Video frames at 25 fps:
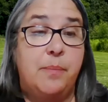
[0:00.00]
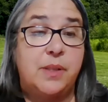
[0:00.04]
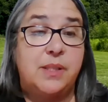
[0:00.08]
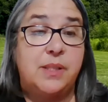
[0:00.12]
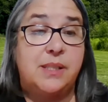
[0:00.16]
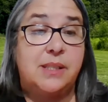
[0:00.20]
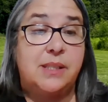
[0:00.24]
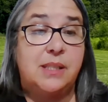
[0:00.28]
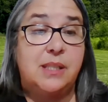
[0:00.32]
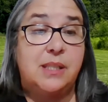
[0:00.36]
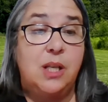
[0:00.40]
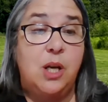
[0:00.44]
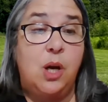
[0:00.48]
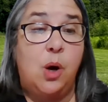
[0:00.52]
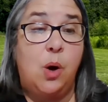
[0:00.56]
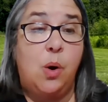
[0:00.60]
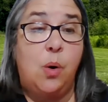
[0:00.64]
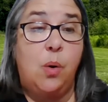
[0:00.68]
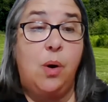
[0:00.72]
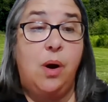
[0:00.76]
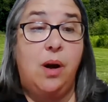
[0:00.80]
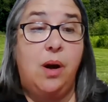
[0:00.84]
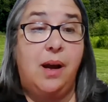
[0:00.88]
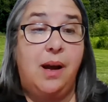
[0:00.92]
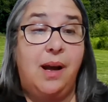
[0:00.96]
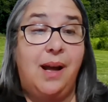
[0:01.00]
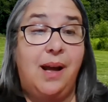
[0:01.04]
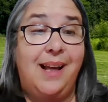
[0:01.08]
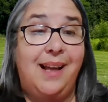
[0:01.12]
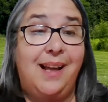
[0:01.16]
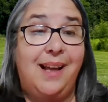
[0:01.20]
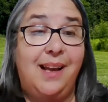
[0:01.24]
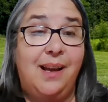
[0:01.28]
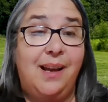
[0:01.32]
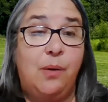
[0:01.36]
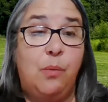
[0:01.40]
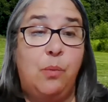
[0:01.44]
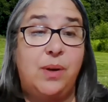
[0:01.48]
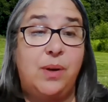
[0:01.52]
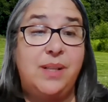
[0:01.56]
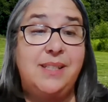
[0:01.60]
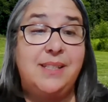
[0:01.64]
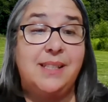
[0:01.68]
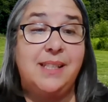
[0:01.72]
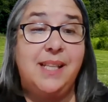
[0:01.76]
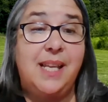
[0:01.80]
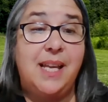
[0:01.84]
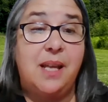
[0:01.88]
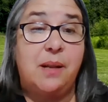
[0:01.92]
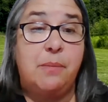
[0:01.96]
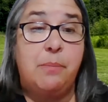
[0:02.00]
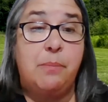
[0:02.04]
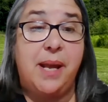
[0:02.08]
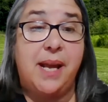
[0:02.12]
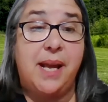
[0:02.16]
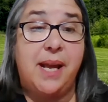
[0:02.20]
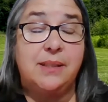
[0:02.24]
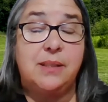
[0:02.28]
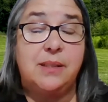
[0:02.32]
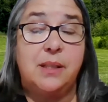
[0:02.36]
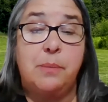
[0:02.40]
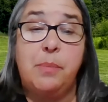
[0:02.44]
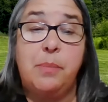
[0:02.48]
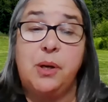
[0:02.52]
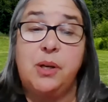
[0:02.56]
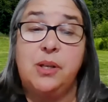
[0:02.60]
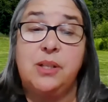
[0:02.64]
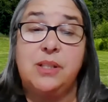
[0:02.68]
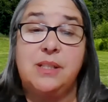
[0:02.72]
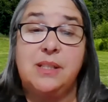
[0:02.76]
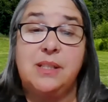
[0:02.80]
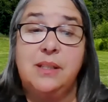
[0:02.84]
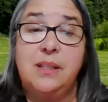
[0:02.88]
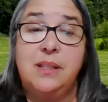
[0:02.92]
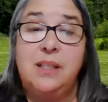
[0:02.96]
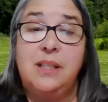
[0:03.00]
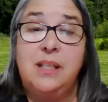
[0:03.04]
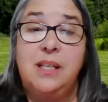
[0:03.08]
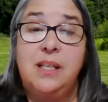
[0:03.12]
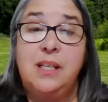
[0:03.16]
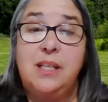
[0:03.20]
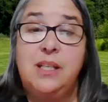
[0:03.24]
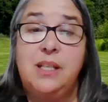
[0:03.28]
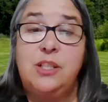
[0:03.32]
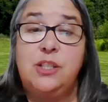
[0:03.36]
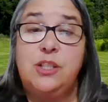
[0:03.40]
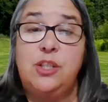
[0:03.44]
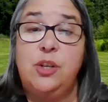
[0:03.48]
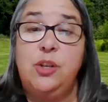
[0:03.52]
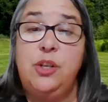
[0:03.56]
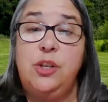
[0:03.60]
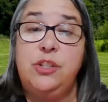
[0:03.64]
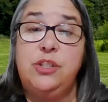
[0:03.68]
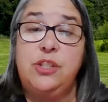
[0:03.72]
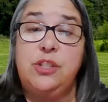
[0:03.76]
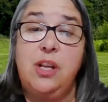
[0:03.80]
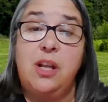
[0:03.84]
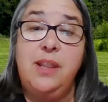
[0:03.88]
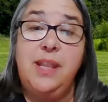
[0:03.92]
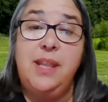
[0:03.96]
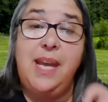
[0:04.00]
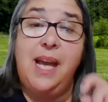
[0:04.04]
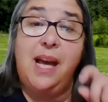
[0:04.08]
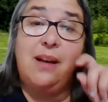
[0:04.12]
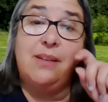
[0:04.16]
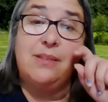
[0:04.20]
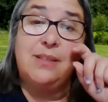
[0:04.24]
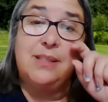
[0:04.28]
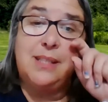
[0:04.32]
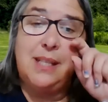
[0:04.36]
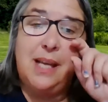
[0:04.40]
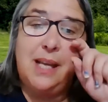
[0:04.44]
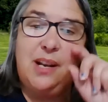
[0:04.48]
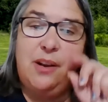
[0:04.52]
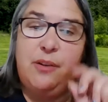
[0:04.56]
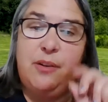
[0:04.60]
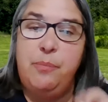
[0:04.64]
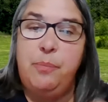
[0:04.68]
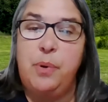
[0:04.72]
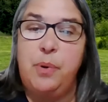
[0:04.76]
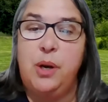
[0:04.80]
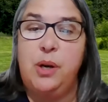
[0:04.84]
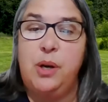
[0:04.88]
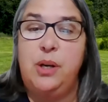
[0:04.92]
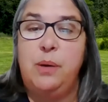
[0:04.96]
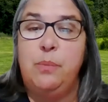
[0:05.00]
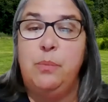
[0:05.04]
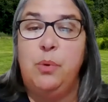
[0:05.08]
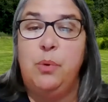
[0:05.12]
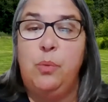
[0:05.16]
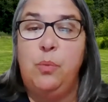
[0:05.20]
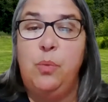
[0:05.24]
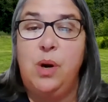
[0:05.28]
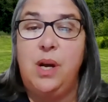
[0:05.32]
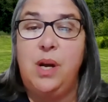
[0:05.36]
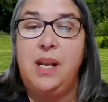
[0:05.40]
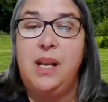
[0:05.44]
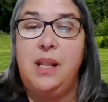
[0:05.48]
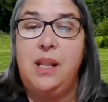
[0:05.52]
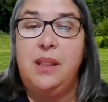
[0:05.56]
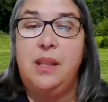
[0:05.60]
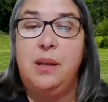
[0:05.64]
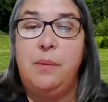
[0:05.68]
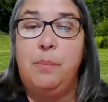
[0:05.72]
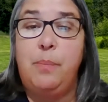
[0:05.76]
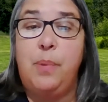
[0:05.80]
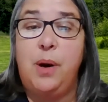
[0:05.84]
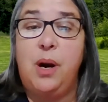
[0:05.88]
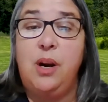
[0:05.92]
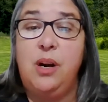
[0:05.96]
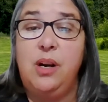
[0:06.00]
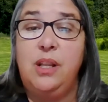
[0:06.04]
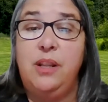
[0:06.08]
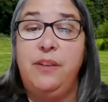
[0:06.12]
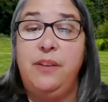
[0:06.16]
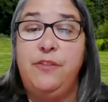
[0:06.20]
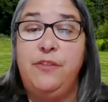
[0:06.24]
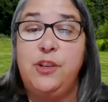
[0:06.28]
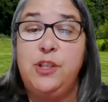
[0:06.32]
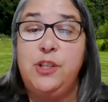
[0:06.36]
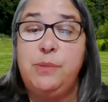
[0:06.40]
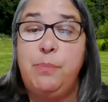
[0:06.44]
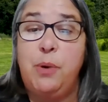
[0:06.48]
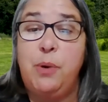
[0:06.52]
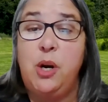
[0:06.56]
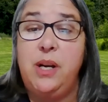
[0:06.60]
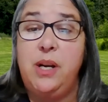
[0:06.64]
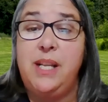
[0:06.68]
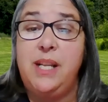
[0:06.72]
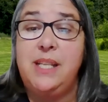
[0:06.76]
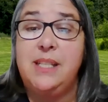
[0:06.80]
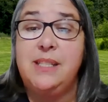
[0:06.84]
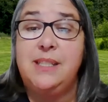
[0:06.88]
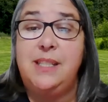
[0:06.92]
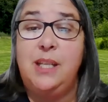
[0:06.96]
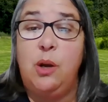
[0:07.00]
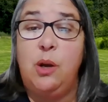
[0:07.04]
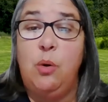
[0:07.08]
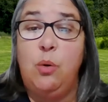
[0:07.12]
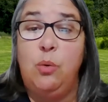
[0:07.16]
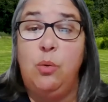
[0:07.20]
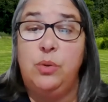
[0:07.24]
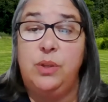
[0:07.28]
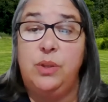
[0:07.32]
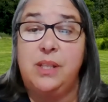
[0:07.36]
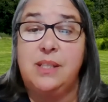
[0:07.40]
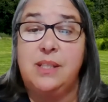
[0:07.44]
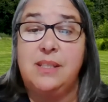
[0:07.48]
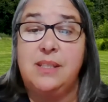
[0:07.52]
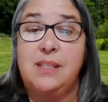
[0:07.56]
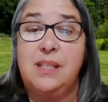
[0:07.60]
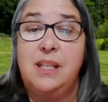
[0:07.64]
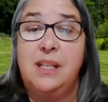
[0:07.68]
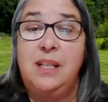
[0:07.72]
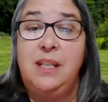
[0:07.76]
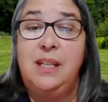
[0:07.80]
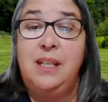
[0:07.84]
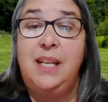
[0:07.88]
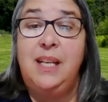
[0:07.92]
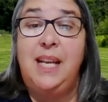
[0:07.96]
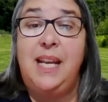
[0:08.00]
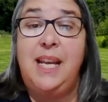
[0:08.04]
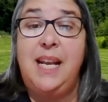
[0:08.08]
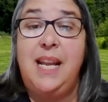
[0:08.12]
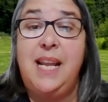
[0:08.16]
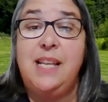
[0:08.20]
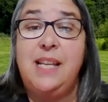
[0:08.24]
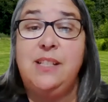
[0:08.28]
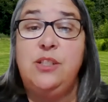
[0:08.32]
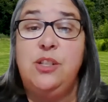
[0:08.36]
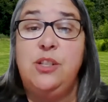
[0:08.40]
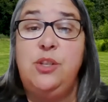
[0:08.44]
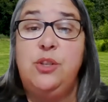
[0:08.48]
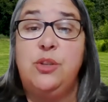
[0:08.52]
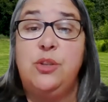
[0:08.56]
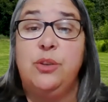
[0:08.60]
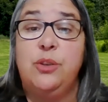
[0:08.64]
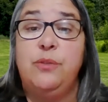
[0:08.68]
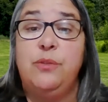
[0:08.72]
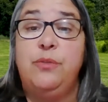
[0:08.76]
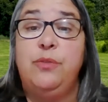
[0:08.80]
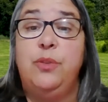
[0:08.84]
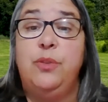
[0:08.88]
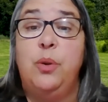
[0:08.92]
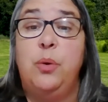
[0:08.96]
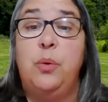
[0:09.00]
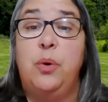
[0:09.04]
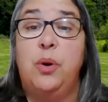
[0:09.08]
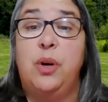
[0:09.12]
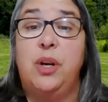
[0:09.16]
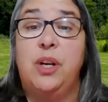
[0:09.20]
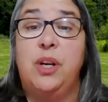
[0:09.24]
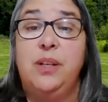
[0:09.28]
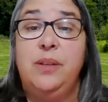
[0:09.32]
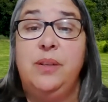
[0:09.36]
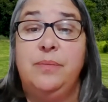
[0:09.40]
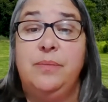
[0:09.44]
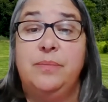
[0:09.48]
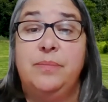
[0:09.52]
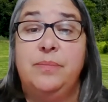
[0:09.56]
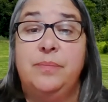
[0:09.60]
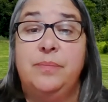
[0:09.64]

So once again, back to the barns. So you saw the outside of barn number 1. The first barn is the oldest. It has a dirt floor.